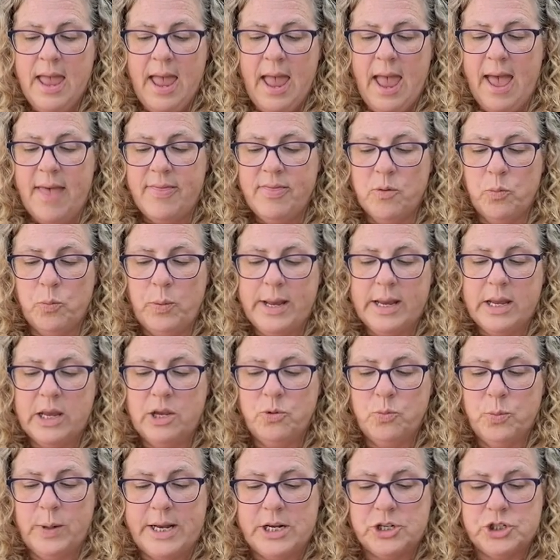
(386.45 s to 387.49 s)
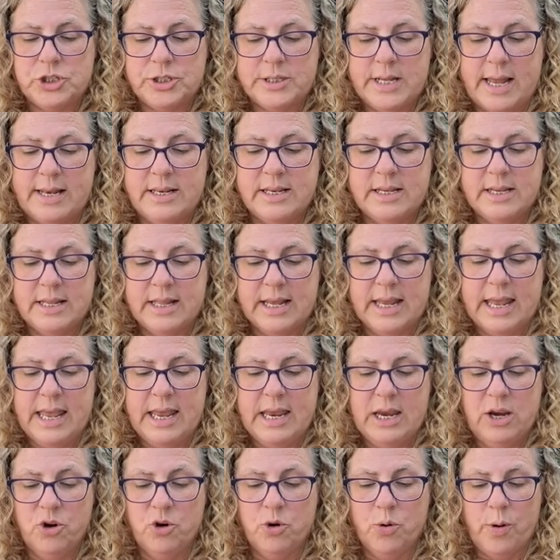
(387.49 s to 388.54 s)
And the Wicked Witch said to the
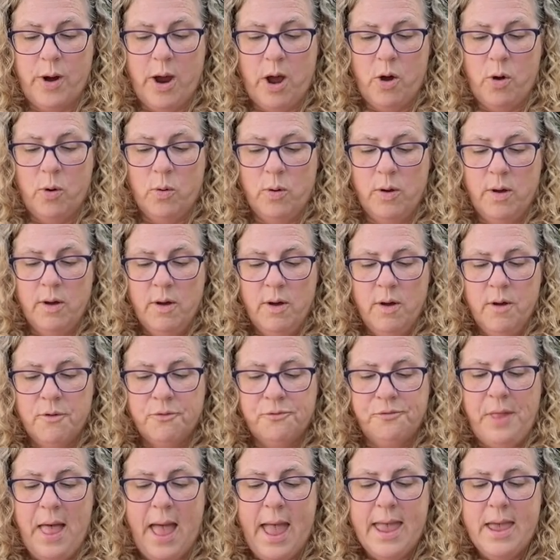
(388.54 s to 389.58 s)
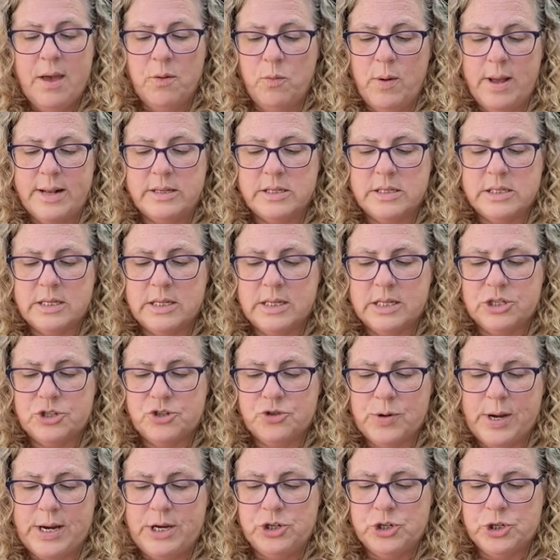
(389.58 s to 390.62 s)
King Crow, "Fly at once to the
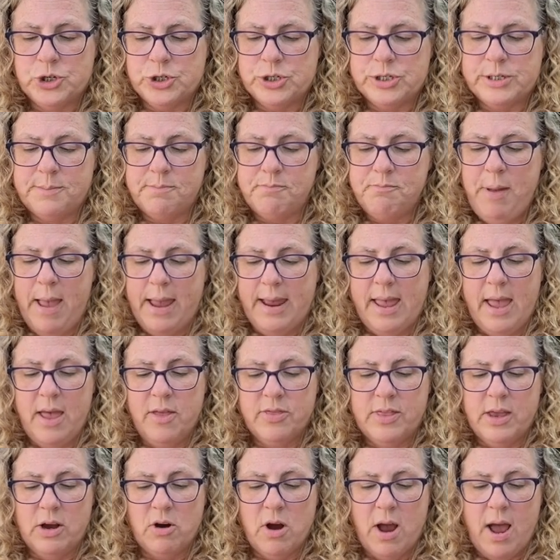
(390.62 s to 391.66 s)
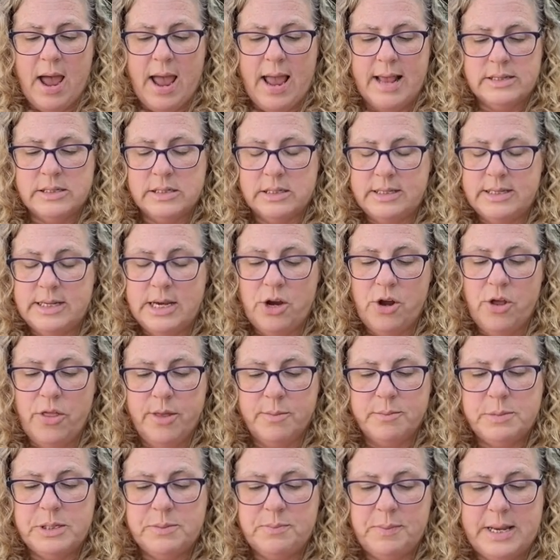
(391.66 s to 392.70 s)
strangers and peck out their eyes and tear
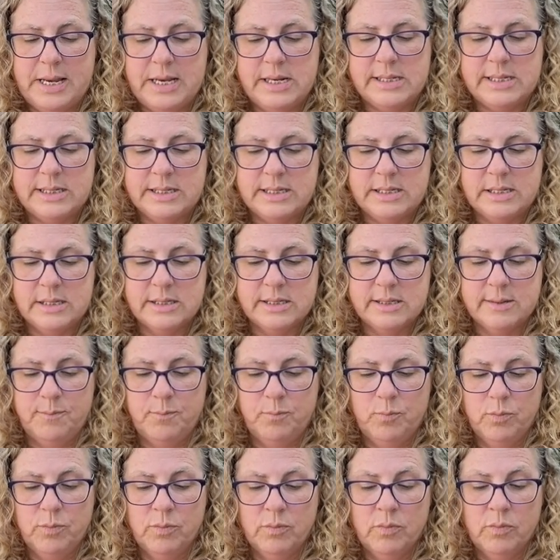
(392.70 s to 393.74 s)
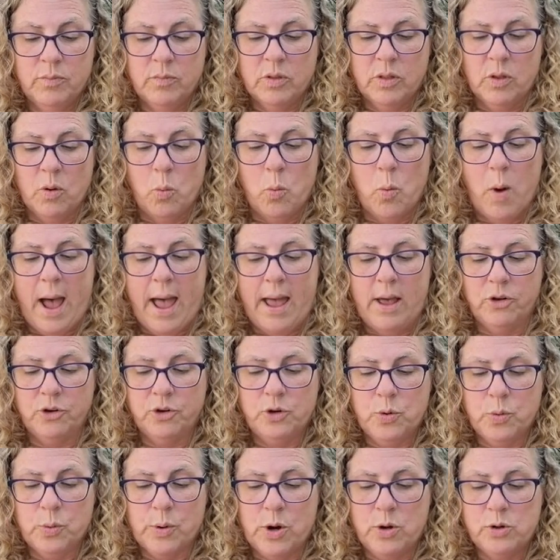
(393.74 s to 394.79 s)
them to pieces." The
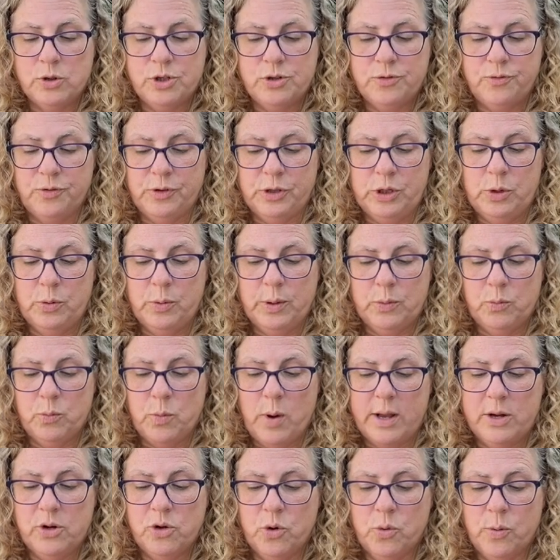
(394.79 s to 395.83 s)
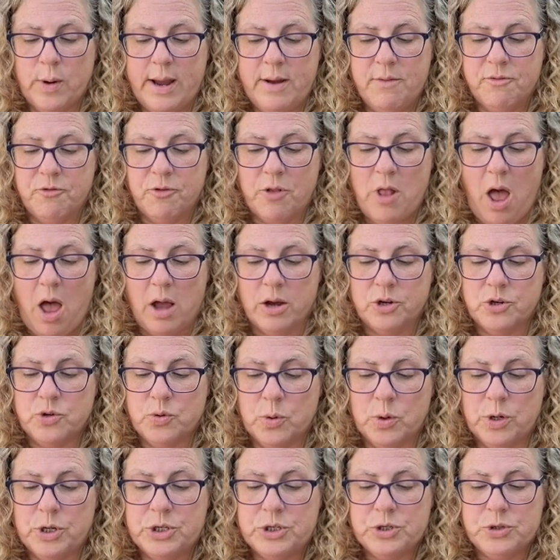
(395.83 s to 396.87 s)
wild crows flew in one great flock
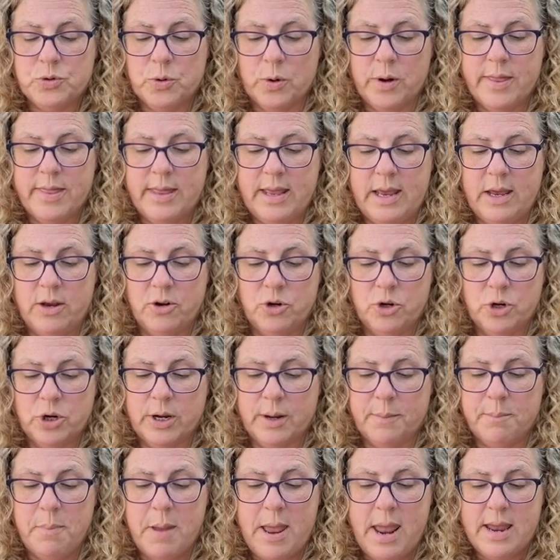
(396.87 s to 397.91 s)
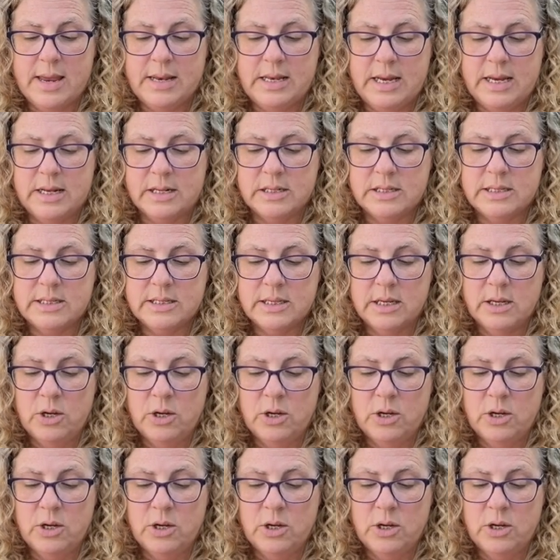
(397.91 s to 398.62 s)
towards Dorothy and her companions.